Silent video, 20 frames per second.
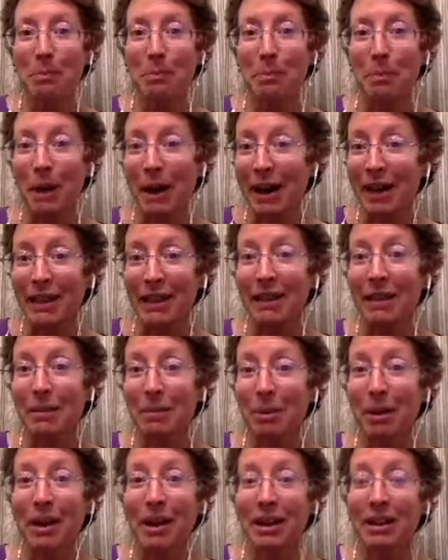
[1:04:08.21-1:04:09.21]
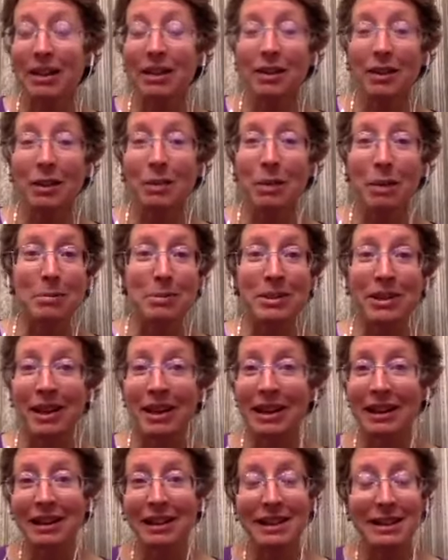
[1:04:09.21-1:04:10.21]
by the Abhayagiri
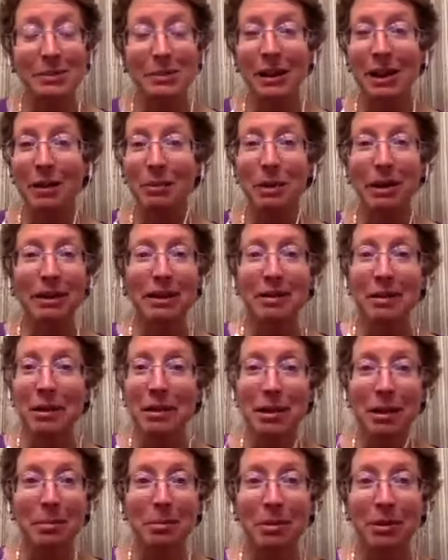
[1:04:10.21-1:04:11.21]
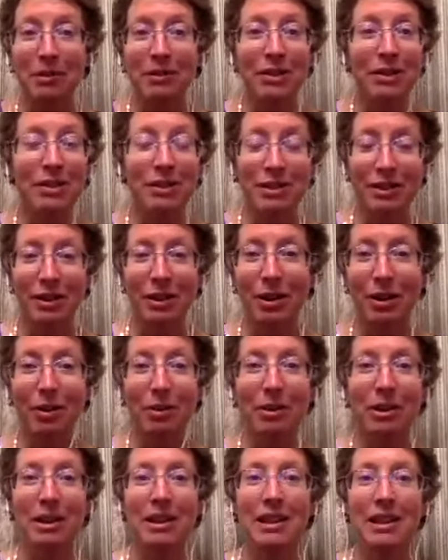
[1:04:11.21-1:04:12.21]
website, at least when I read it a number of years ago,